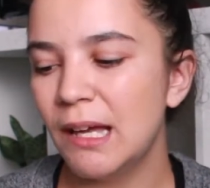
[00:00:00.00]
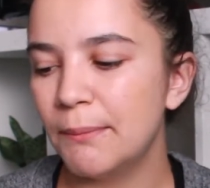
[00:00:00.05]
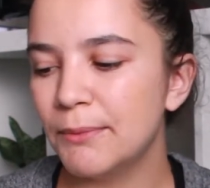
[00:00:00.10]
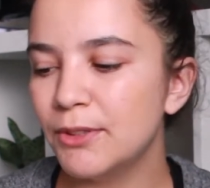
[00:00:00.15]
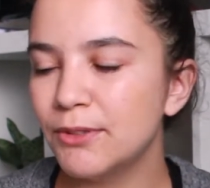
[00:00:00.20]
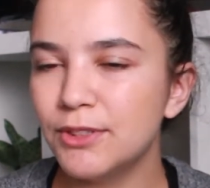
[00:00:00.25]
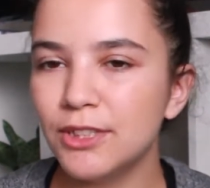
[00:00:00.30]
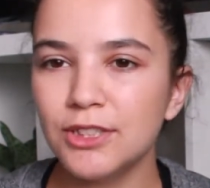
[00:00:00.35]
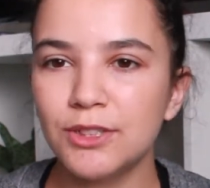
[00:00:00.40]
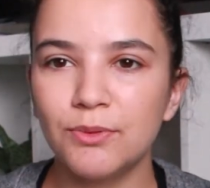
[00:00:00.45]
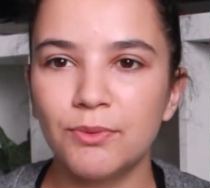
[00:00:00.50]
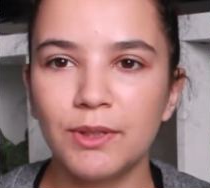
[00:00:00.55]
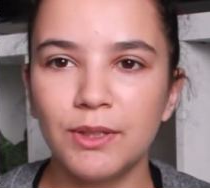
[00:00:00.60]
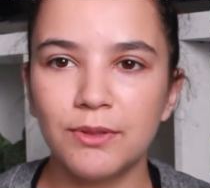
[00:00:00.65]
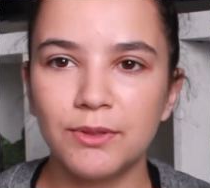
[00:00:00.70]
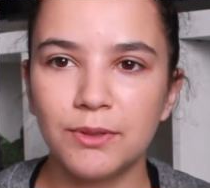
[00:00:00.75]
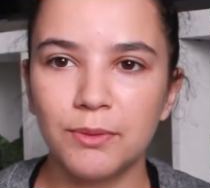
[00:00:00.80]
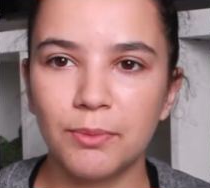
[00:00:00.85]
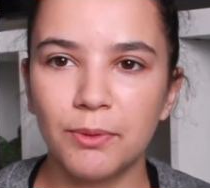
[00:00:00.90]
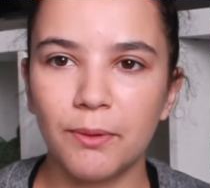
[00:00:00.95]
They're just
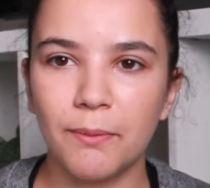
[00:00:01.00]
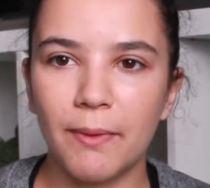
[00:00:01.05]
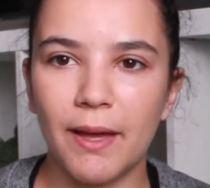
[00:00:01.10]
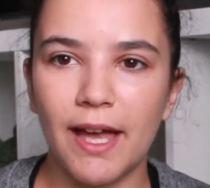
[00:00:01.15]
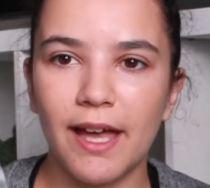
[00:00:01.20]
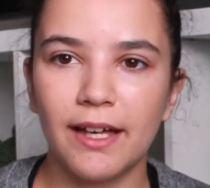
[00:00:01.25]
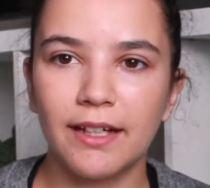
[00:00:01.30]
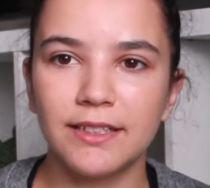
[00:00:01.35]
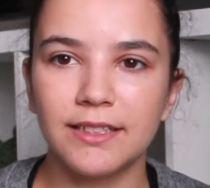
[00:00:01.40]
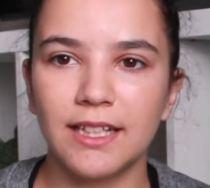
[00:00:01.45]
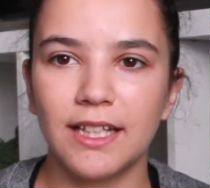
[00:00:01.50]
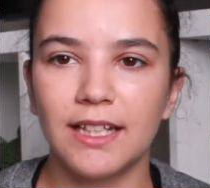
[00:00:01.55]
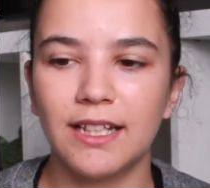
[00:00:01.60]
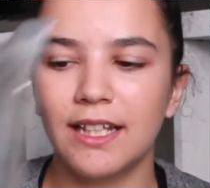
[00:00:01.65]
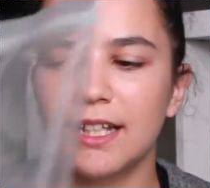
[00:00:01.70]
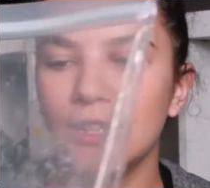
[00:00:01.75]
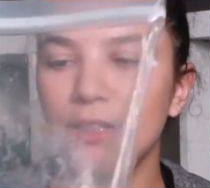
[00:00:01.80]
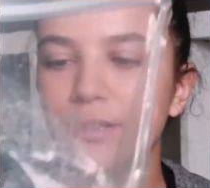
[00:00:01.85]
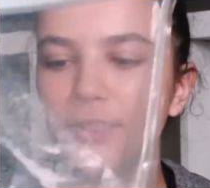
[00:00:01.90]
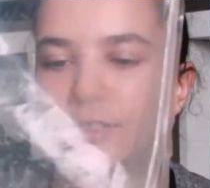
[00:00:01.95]
reusable bags, and
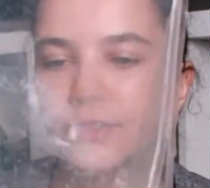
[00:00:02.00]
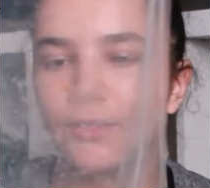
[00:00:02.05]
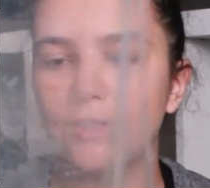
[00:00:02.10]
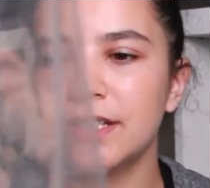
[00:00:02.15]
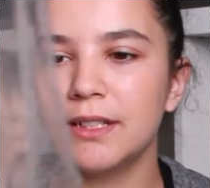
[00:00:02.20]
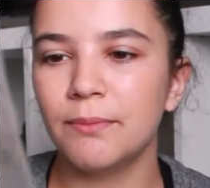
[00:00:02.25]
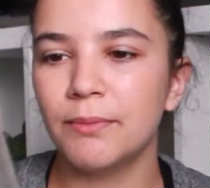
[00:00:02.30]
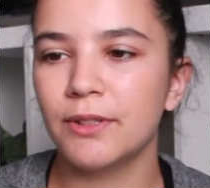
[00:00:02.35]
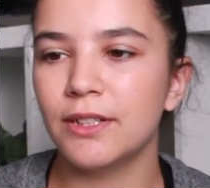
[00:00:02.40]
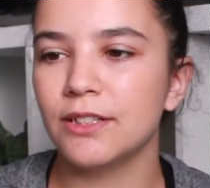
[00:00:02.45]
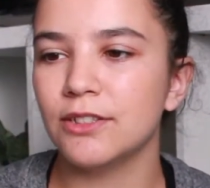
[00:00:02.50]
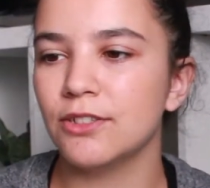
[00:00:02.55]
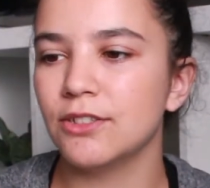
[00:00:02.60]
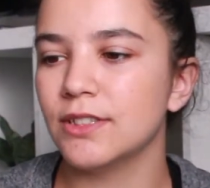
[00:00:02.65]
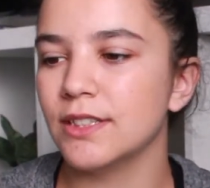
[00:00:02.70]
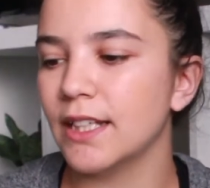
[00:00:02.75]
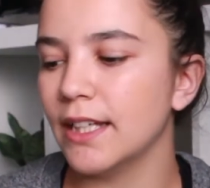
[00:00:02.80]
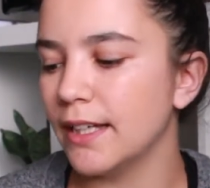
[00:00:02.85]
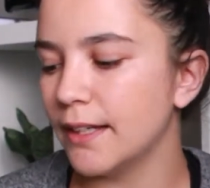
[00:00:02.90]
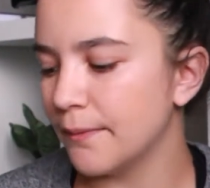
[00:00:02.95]
it looks dirty, but it's
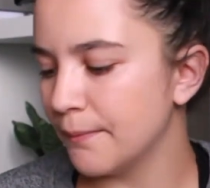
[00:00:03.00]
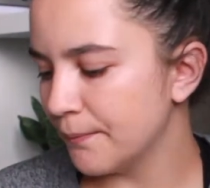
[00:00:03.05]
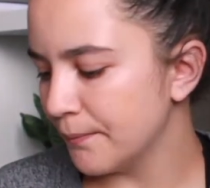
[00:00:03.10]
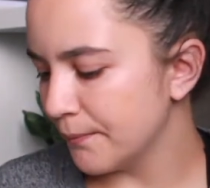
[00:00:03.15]
just like